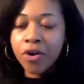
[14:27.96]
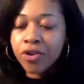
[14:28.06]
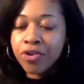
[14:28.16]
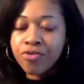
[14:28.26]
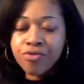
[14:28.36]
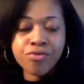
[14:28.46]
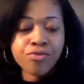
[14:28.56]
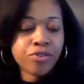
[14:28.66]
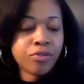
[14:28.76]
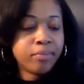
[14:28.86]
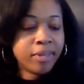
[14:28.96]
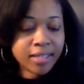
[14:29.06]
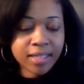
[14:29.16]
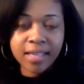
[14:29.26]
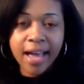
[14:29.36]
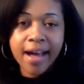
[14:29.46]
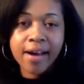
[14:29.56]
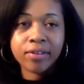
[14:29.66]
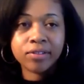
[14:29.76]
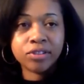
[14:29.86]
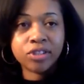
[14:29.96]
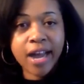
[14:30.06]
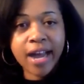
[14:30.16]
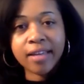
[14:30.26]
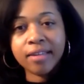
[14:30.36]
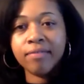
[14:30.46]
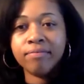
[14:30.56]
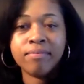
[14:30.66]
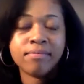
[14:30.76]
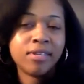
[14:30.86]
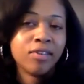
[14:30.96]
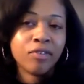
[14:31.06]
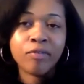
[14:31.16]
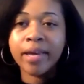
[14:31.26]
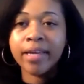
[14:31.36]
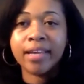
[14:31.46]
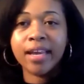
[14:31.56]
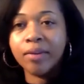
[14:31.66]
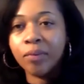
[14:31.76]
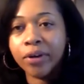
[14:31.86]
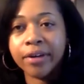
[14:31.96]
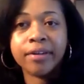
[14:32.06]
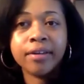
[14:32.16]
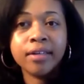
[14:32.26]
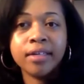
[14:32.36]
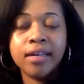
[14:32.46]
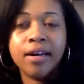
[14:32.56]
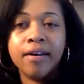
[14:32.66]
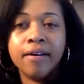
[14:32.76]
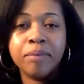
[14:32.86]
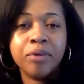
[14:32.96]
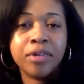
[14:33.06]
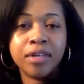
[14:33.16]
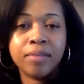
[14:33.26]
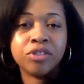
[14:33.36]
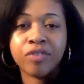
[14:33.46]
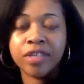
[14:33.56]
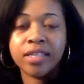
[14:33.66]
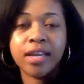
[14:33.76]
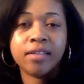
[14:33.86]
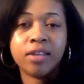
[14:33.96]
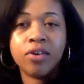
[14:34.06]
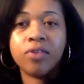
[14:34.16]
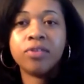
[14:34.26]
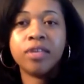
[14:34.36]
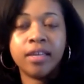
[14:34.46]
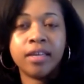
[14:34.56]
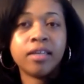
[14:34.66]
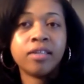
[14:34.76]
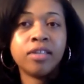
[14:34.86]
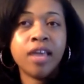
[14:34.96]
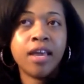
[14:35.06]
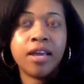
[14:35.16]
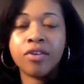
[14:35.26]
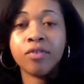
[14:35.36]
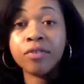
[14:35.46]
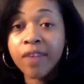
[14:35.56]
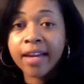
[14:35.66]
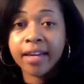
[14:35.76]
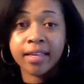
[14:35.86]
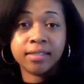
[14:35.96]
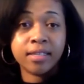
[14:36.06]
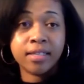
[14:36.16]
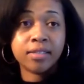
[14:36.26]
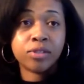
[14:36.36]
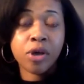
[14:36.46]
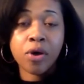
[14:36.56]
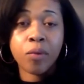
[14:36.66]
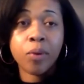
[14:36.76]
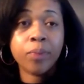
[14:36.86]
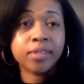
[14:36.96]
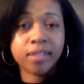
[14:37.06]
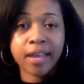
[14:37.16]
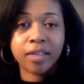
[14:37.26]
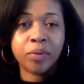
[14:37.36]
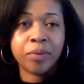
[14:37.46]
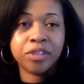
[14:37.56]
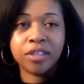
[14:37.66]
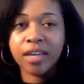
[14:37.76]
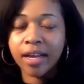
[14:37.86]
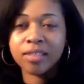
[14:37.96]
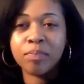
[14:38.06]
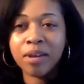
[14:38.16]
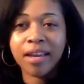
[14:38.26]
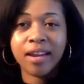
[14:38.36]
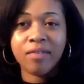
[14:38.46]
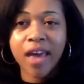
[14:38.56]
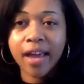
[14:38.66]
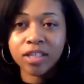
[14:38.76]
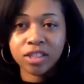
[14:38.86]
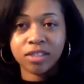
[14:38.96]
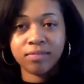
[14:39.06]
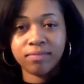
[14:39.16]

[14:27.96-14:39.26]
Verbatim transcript: you you get this house. You tried to get a roommate. That didn't work. Um, you ended up just renting out the whole thing and you refinanced it. So what was next? What was your next plan of action?